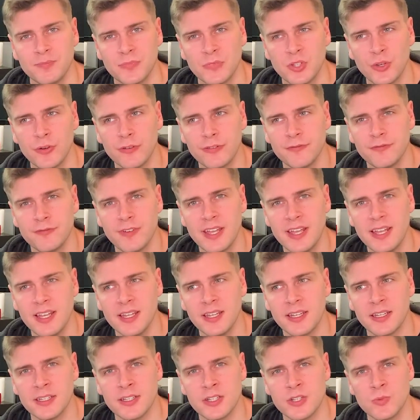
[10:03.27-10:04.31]
your
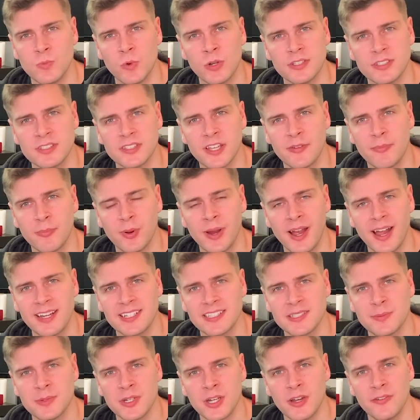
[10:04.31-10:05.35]
fingers, once they've
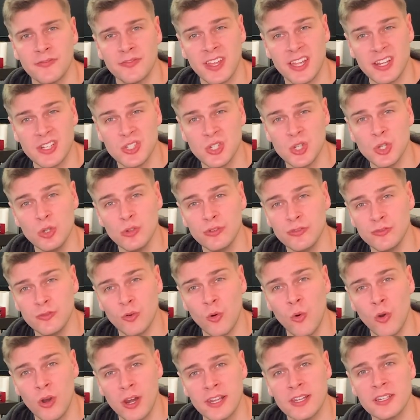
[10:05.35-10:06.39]
practiced them enough, they do
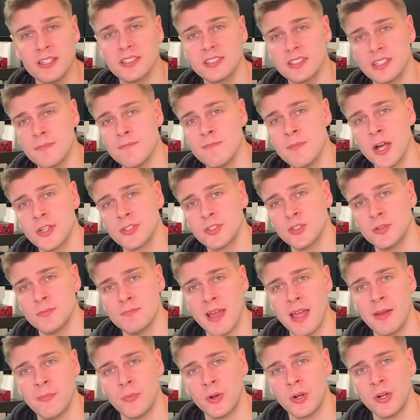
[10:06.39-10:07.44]
fall into some muscle
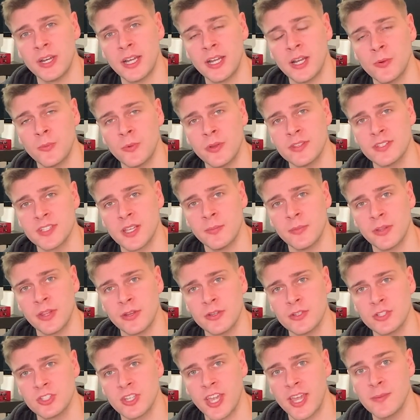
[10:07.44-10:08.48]
memory with some of
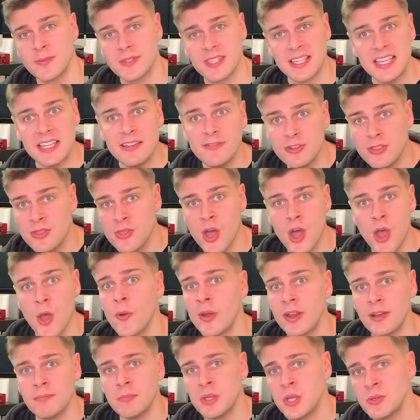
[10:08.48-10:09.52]
those shapes, even though
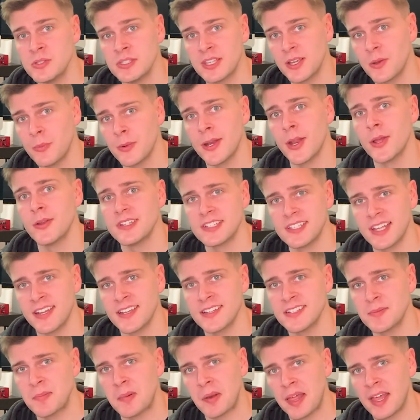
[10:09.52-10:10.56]
in music we don't
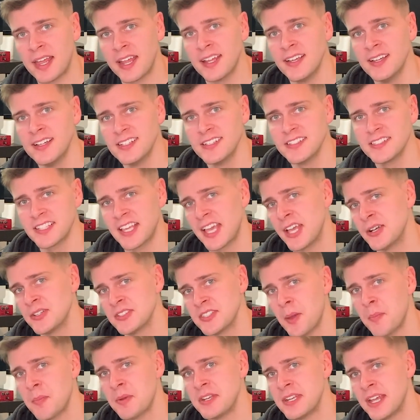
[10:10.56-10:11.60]
tend to play scales
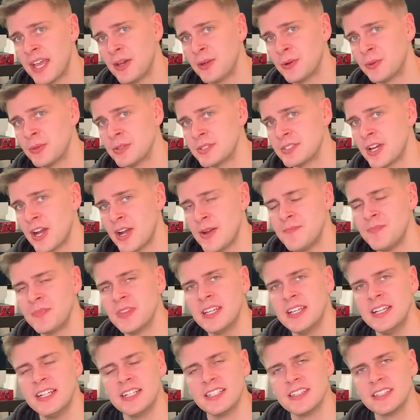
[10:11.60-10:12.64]
up and down all the time.
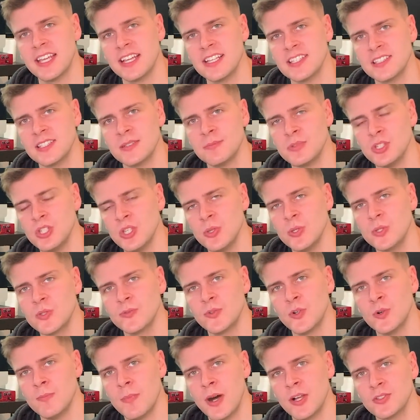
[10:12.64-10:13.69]
There's some
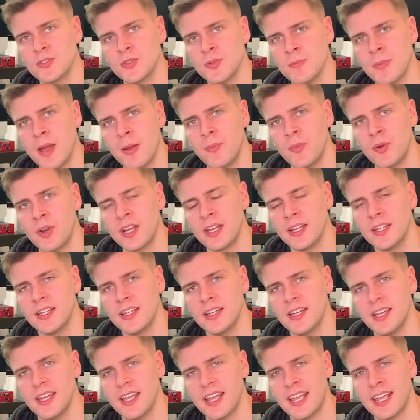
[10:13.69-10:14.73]
useful muscle memory
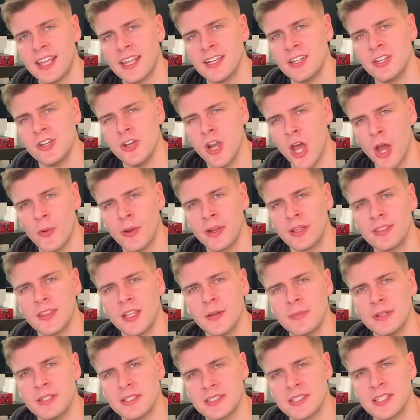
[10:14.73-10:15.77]
in knowing
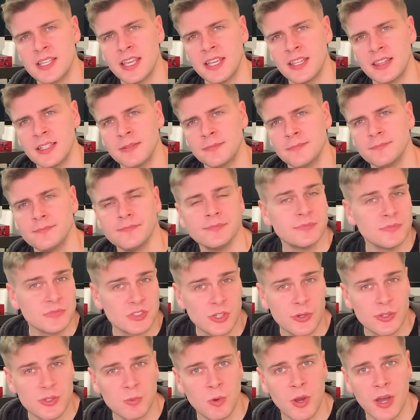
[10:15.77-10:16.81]
them and seeing them,
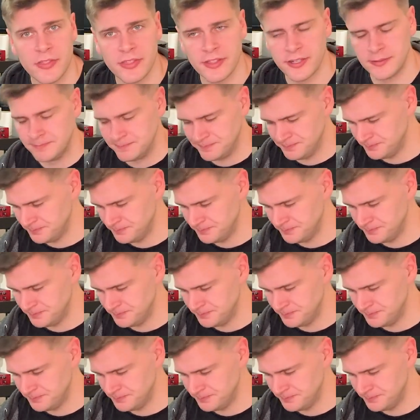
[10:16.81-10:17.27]
so it's worth it.